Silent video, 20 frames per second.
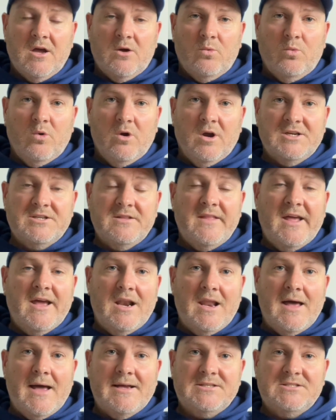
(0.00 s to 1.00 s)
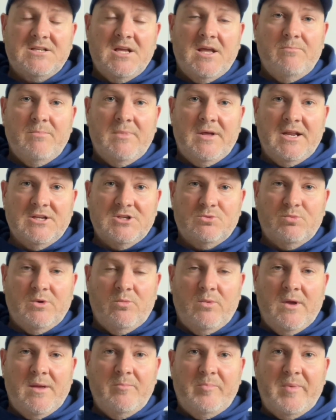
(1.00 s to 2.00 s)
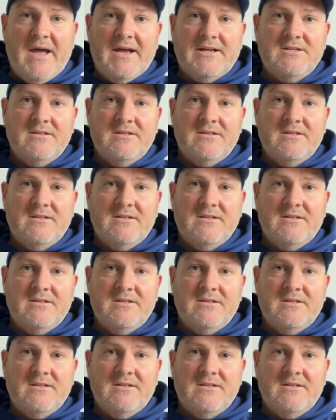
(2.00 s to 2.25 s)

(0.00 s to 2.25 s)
Whereas in that last 10 minutes, we went back